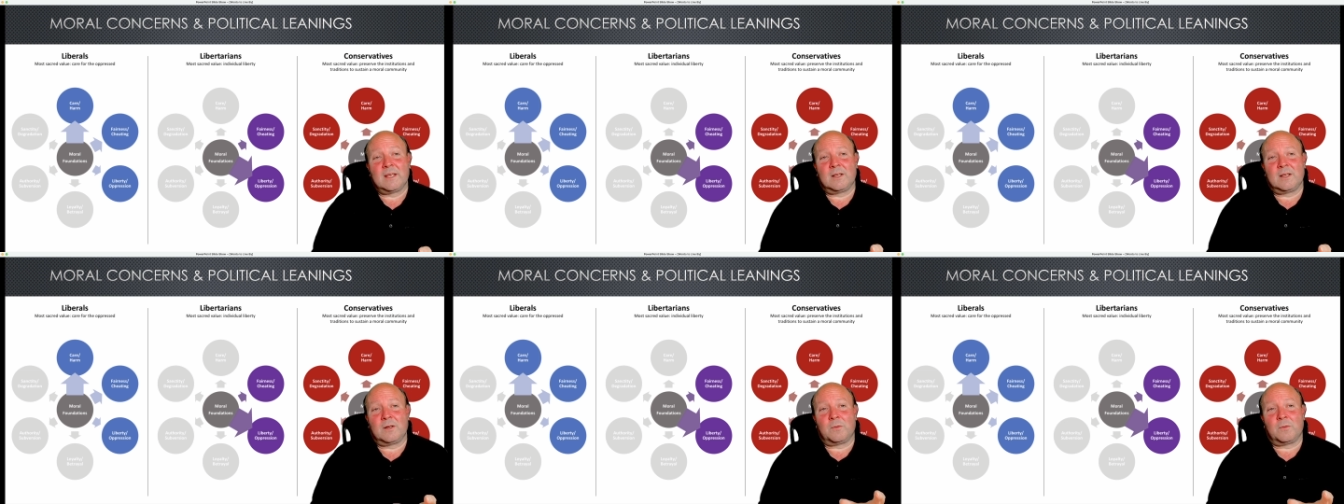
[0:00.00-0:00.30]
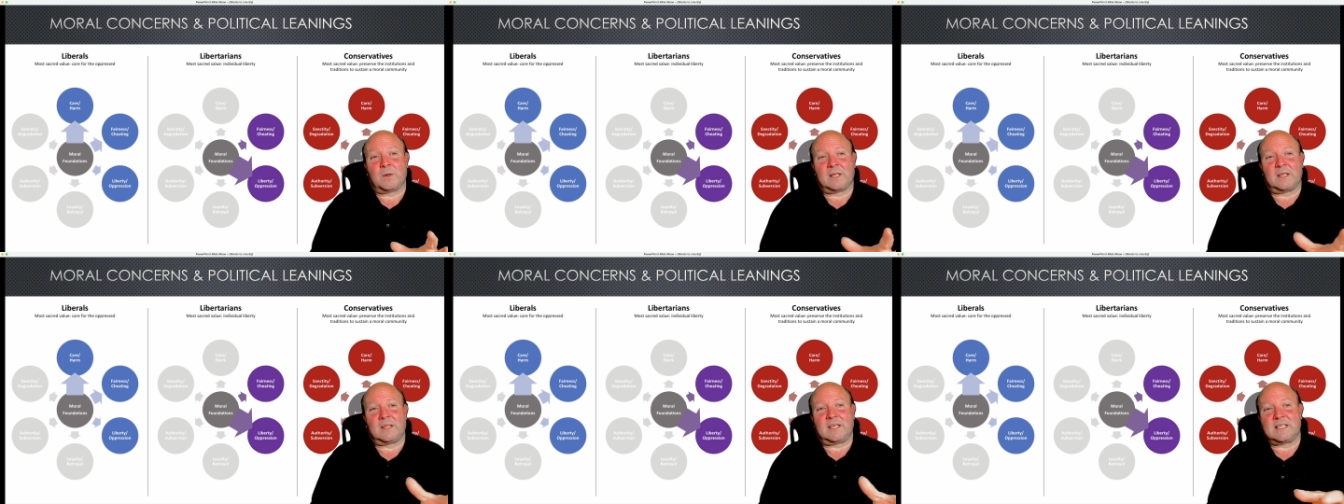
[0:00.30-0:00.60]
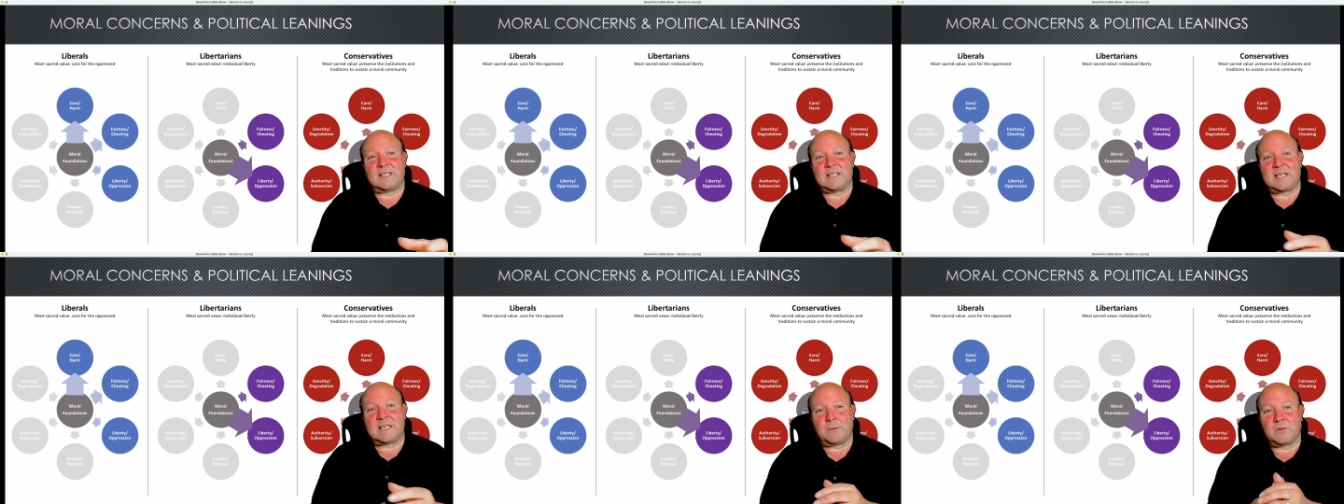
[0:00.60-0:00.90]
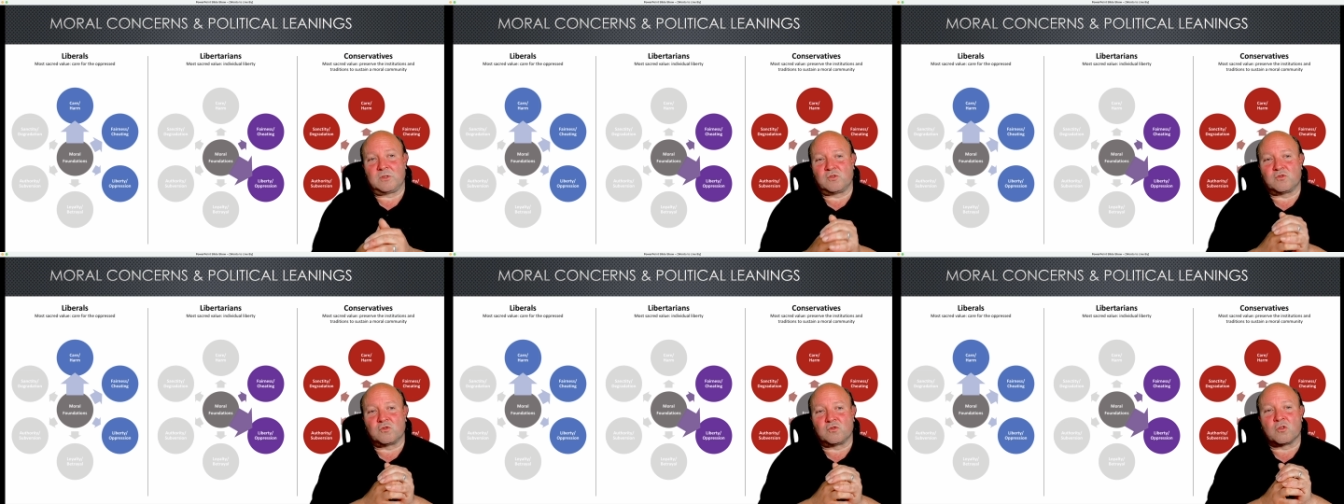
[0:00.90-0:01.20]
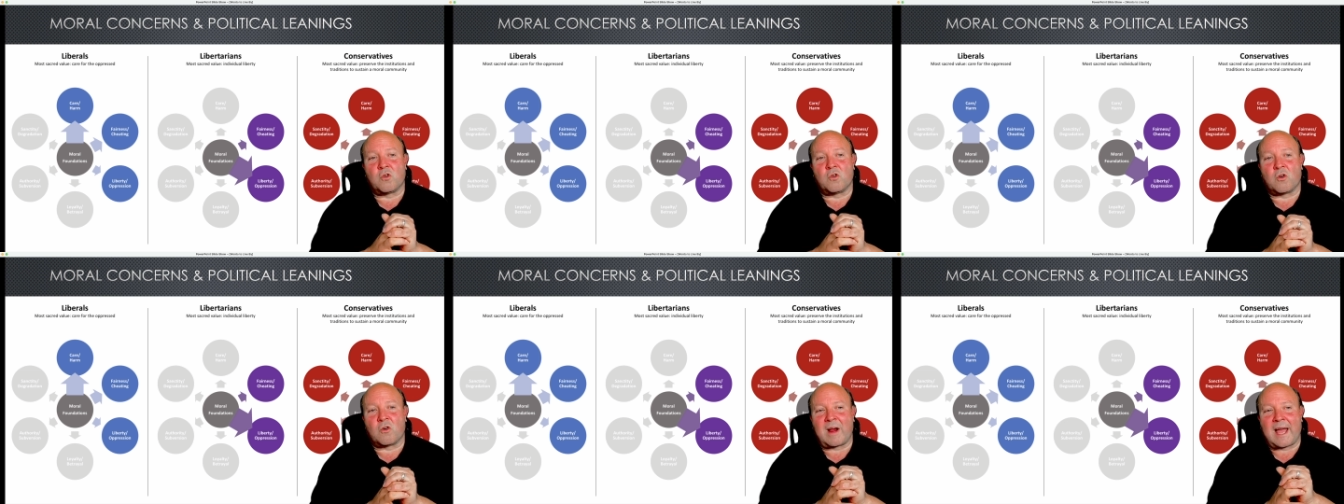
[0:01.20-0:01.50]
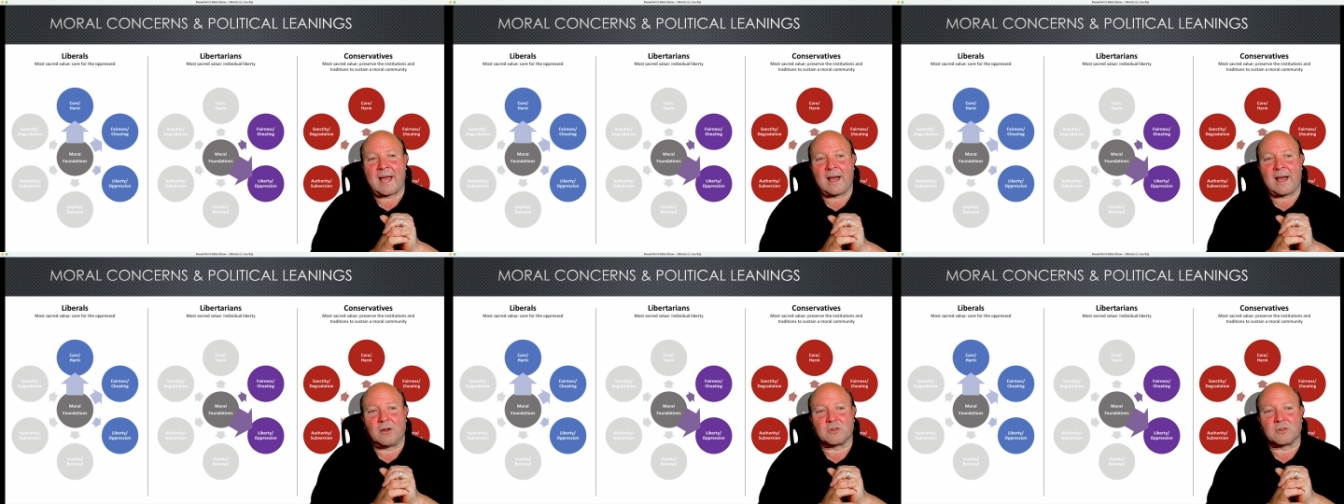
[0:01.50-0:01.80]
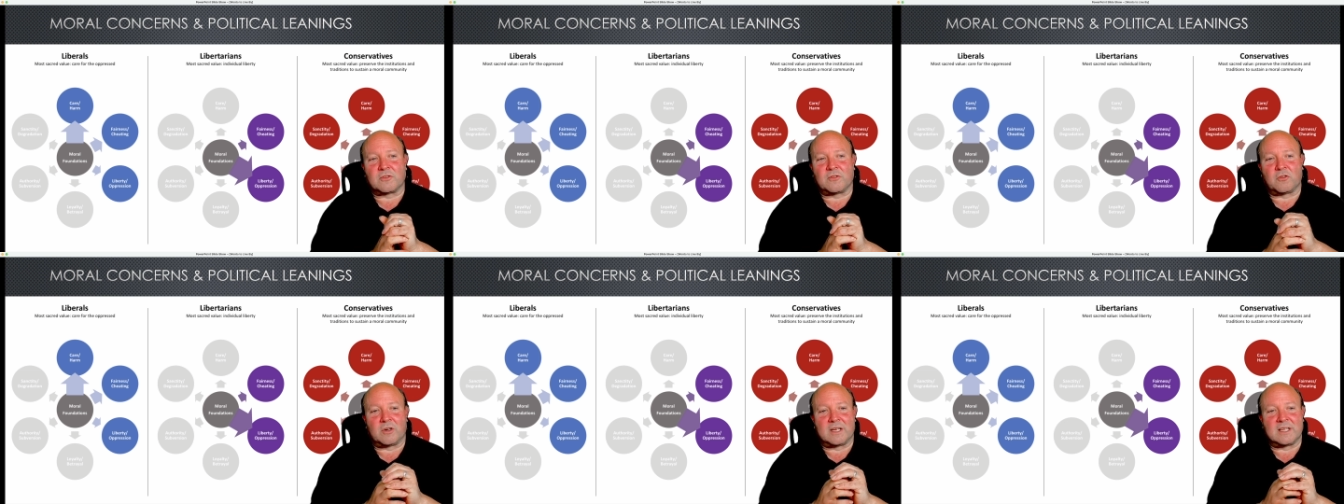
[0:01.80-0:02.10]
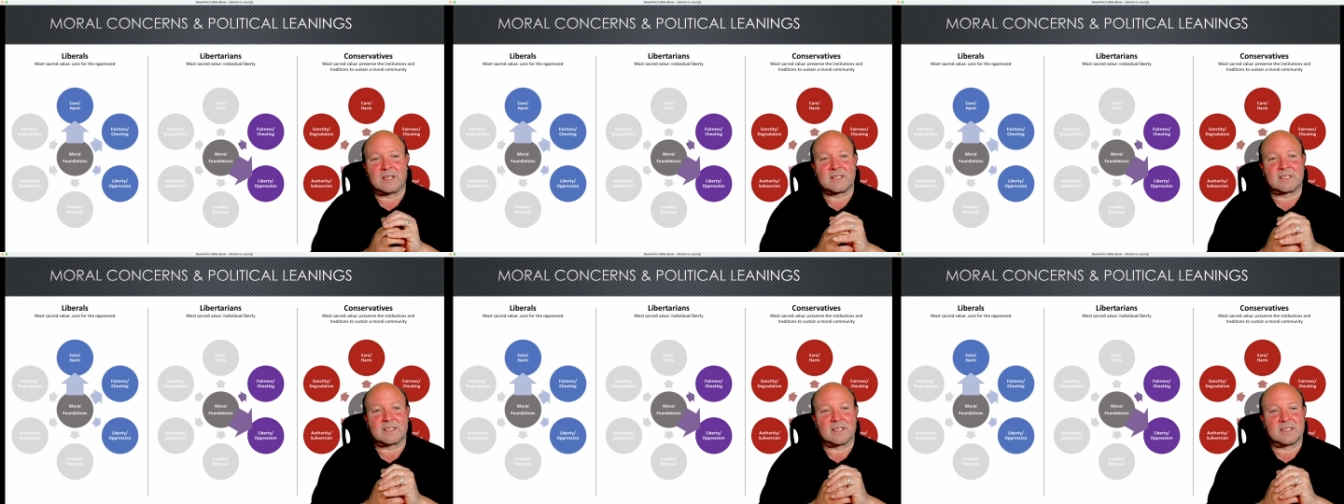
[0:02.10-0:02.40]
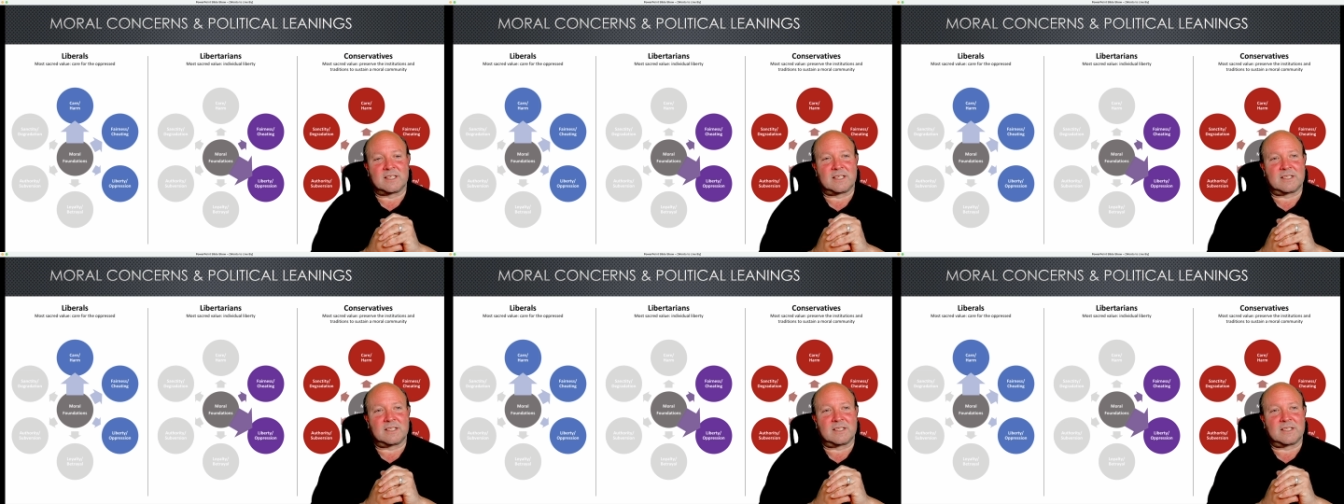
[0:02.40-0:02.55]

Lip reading: One of the things he would draw out, for instance,